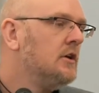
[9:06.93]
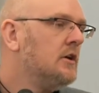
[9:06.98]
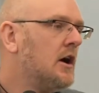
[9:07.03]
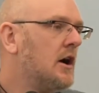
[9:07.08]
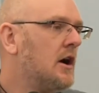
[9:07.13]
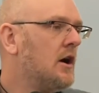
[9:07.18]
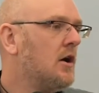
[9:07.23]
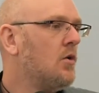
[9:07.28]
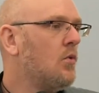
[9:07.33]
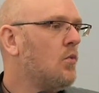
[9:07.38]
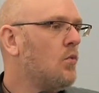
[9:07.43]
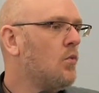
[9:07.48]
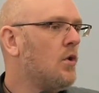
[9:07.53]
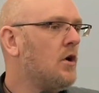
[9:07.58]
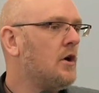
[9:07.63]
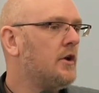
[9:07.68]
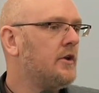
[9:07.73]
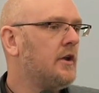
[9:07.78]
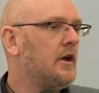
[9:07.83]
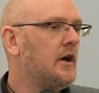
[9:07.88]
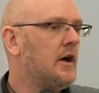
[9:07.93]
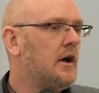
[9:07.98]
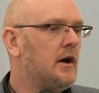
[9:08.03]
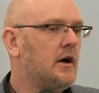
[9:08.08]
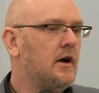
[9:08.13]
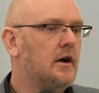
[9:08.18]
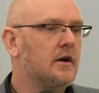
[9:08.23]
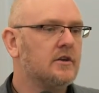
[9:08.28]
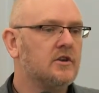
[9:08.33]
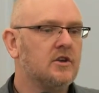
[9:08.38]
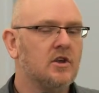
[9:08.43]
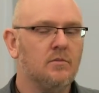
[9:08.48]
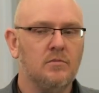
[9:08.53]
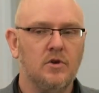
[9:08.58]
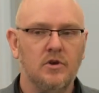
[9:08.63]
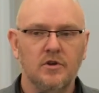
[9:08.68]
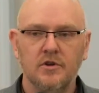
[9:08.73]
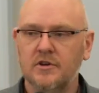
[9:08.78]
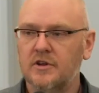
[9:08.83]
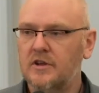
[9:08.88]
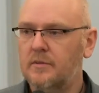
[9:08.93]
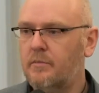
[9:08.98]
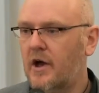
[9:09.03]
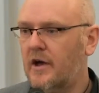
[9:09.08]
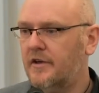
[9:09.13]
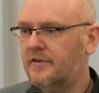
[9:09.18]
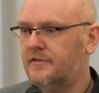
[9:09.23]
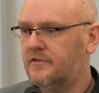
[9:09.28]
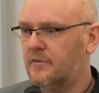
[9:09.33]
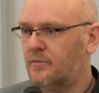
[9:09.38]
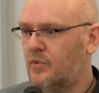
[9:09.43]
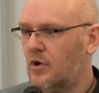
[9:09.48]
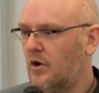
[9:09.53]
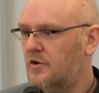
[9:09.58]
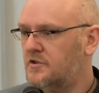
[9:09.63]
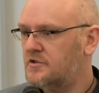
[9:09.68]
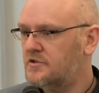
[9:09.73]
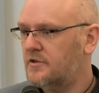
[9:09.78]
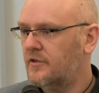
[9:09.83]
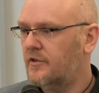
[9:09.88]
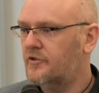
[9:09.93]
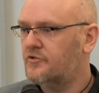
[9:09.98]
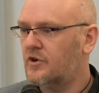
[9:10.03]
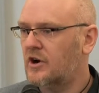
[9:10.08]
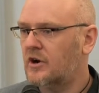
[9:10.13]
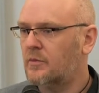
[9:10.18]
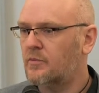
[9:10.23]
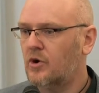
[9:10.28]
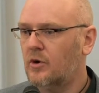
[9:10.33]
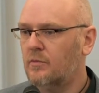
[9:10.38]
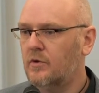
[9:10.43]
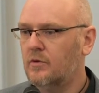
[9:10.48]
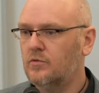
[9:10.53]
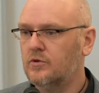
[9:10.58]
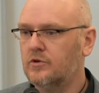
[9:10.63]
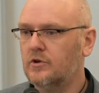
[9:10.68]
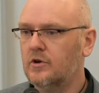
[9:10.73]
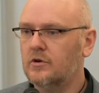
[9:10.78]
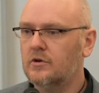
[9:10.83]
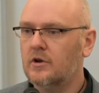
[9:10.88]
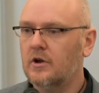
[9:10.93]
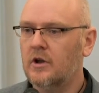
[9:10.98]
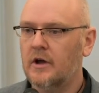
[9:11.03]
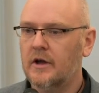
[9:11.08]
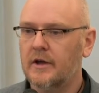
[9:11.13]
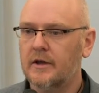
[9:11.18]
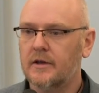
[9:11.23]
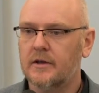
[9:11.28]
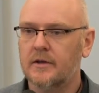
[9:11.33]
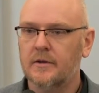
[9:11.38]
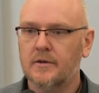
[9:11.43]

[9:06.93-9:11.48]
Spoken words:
what a community-based approach to the drug problem would look like.